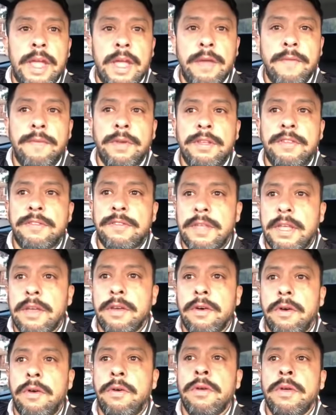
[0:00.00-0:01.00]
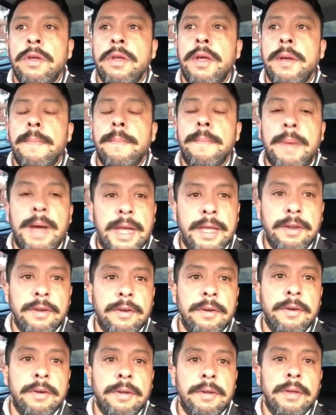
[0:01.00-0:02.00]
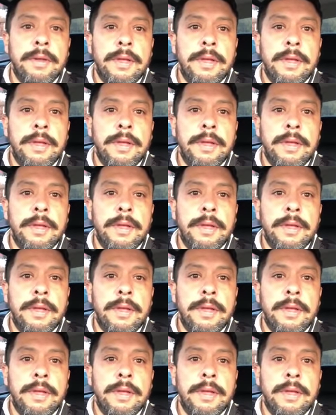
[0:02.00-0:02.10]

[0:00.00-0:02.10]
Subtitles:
every single minor